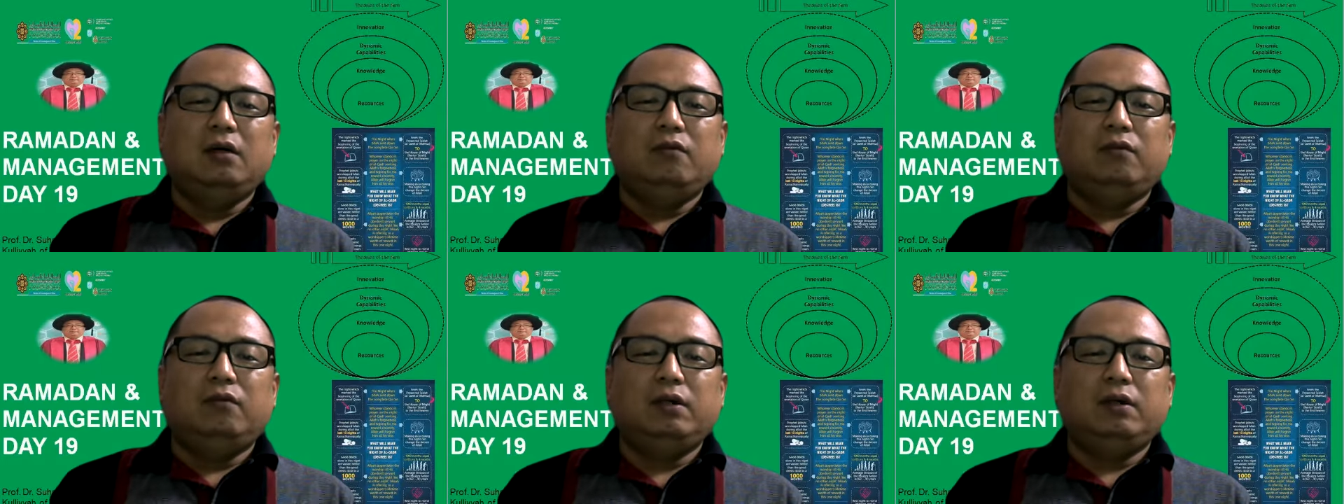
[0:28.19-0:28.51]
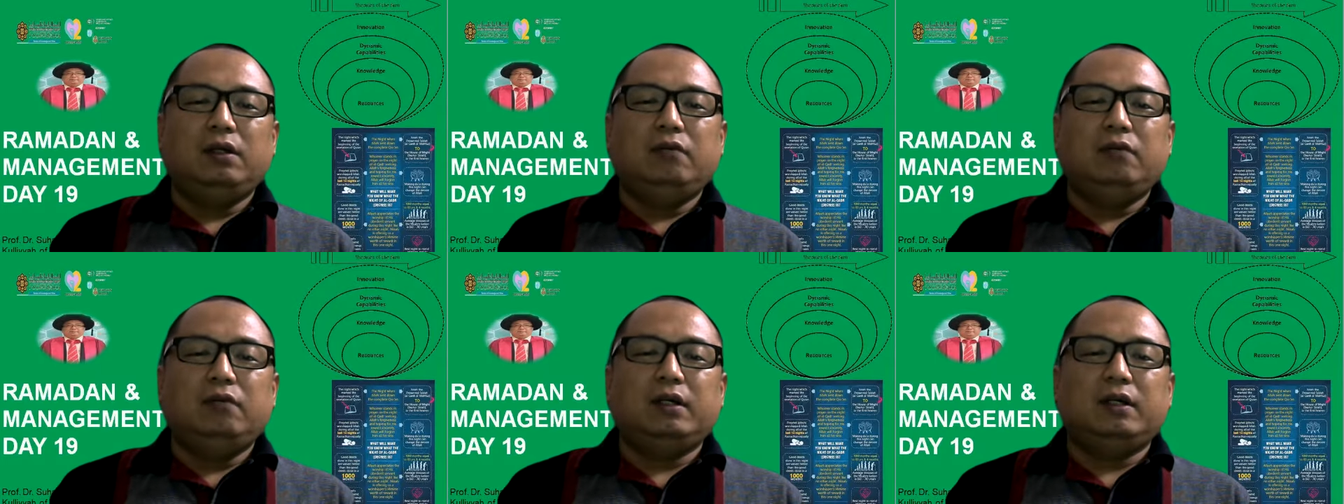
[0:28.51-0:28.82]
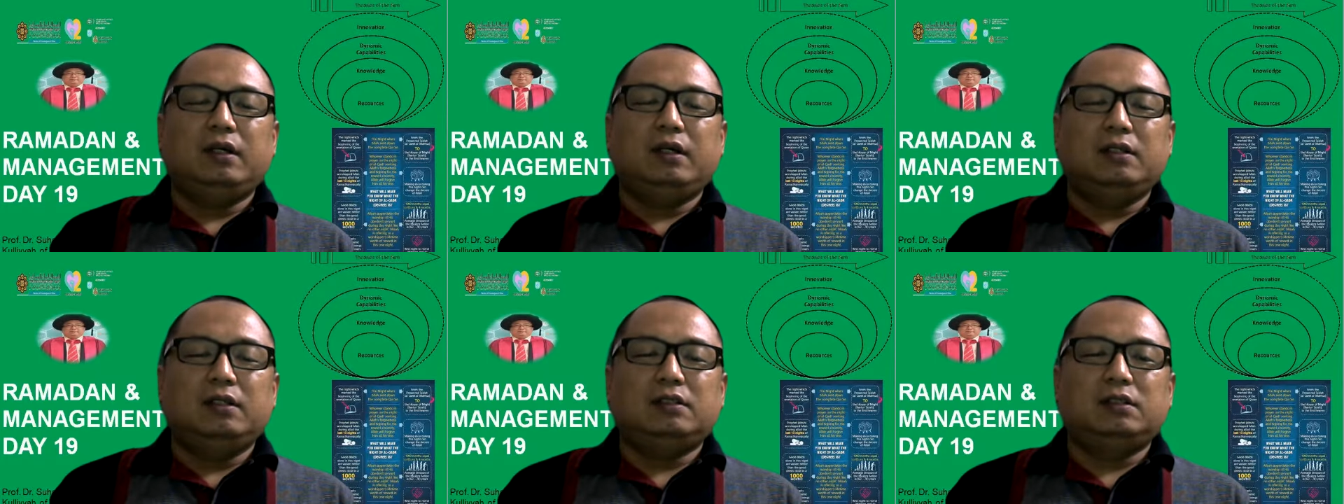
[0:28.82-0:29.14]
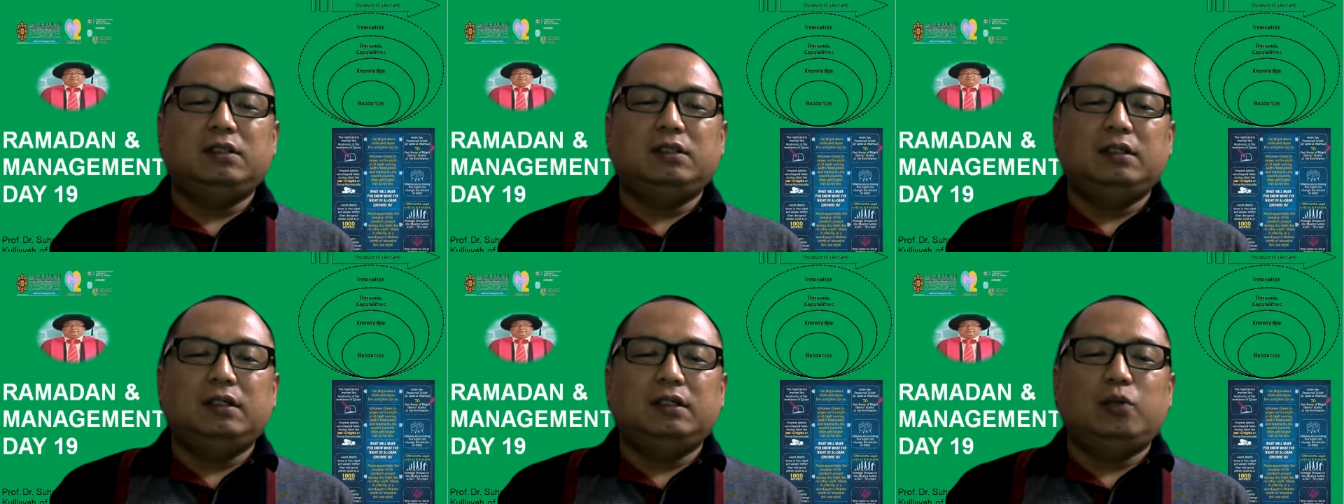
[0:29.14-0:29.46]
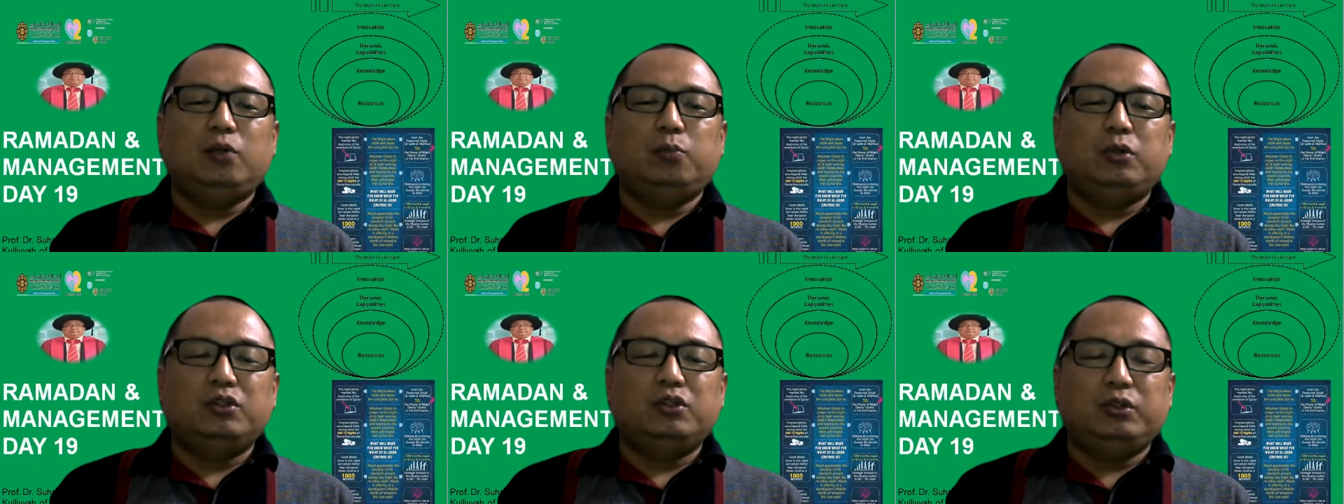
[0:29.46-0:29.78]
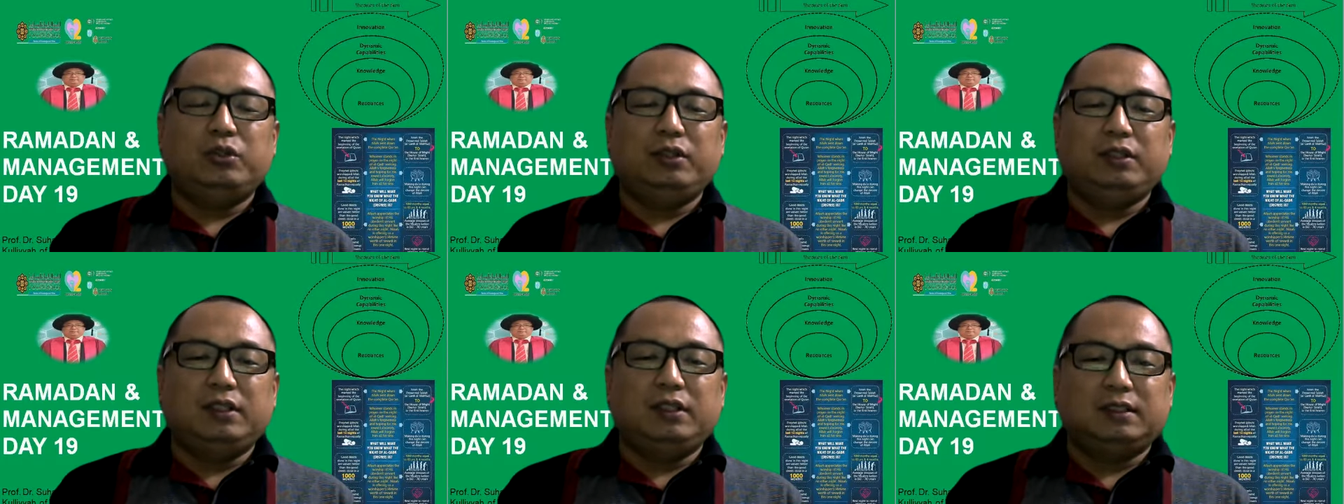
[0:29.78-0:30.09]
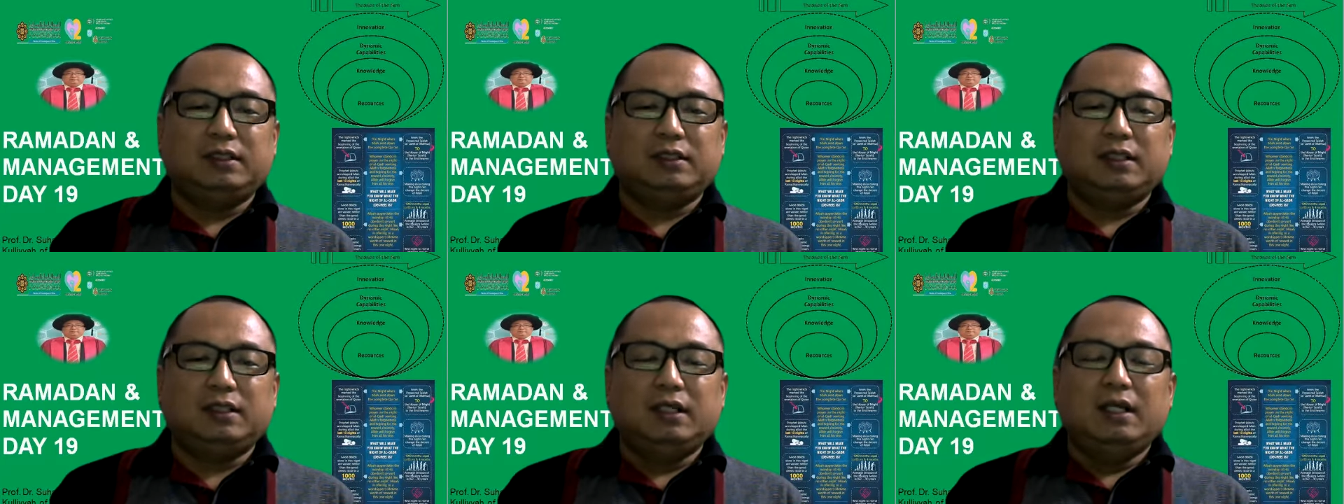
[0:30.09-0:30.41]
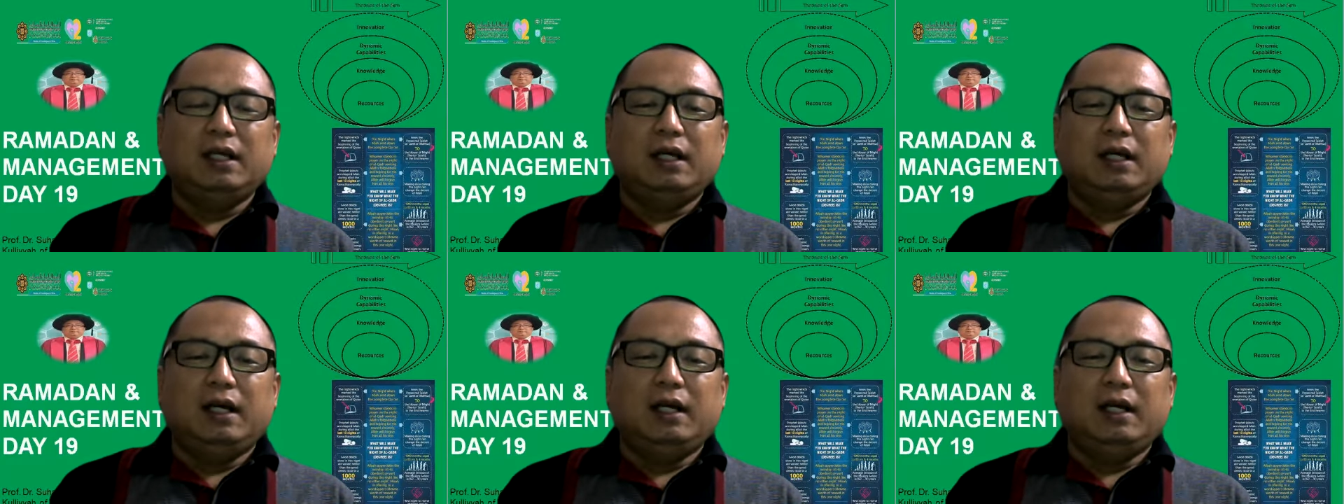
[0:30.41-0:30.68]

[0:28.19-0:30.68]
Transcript: for giving us the opportunities